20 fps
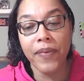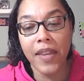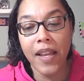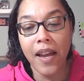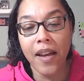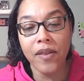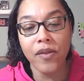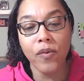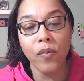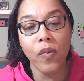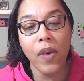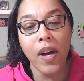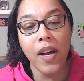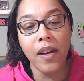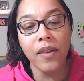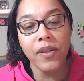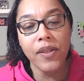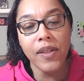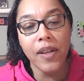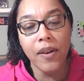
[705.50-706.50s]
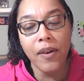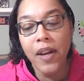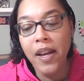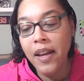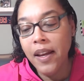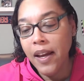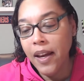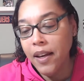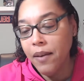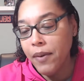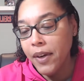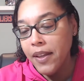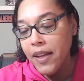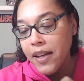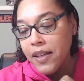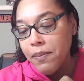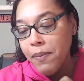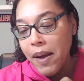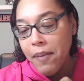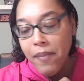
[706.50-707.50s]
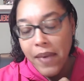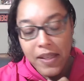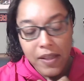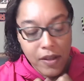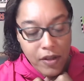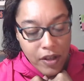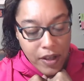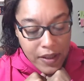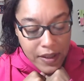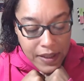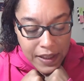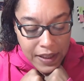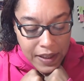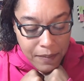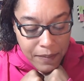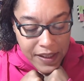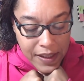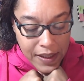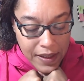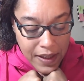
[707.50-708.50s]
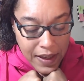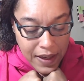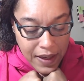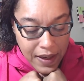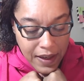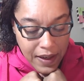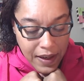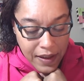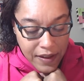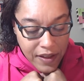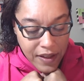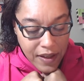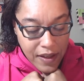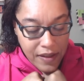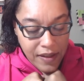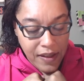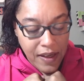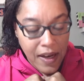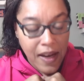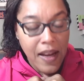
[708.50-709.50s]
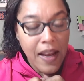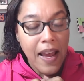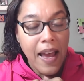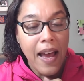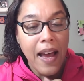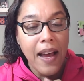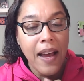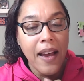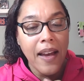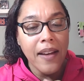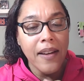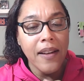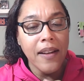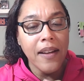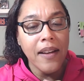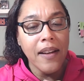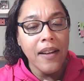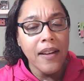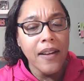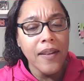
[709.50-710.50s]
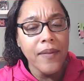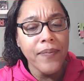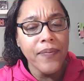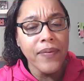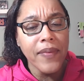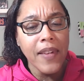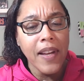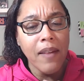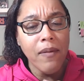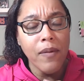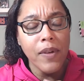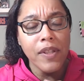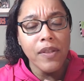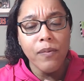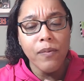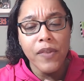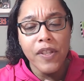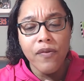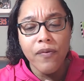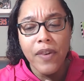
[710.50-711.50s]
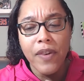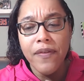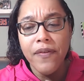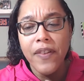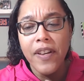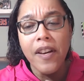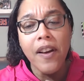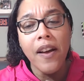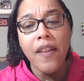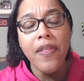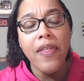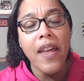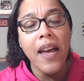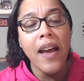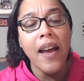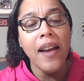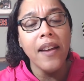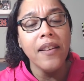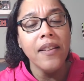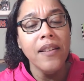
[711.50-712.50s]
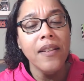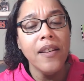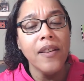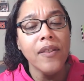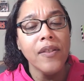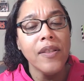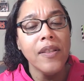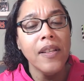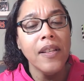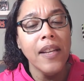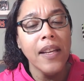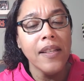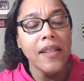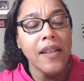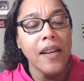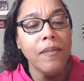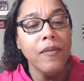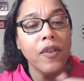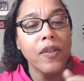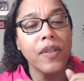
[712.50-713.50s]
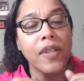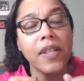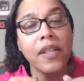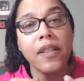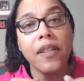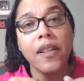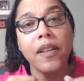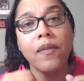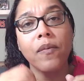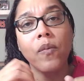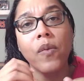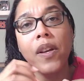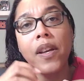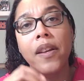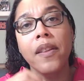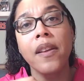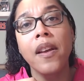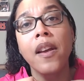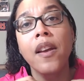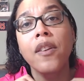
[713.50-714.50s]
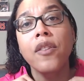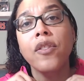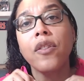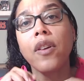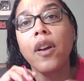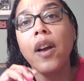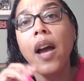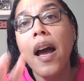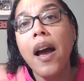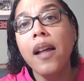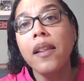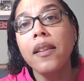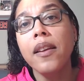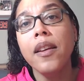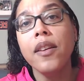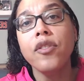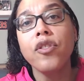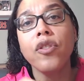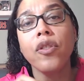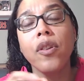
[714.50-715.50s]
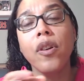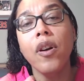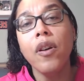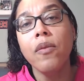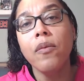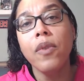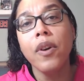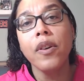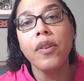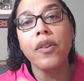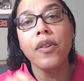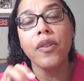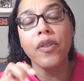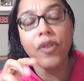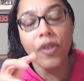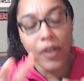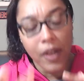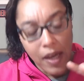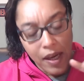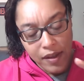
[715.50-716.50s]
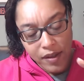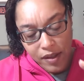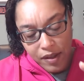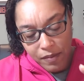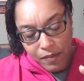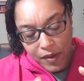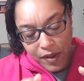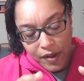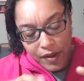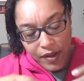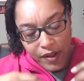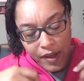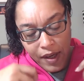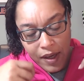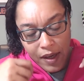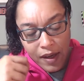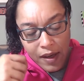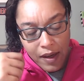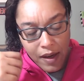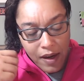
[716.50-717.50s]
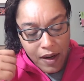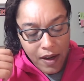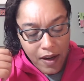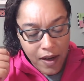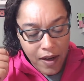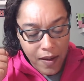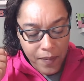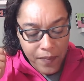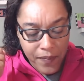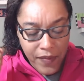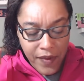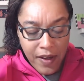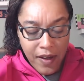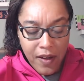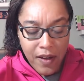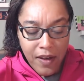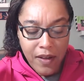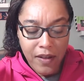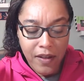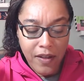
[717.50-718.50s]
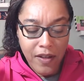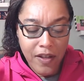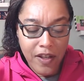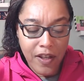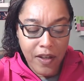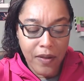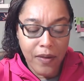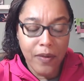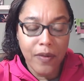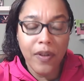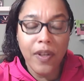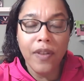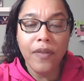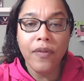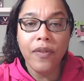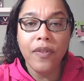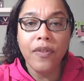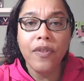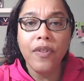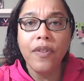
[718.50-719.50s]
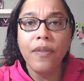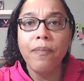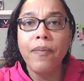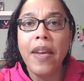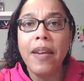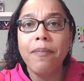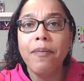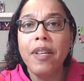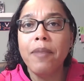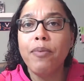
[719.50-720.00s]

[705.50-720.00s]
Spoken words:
as well. So anyway, that's my message on teams tonight. I just had was riffing on that. So the next time you're dealing with your colleagues, your coworkers, your customers, if maybe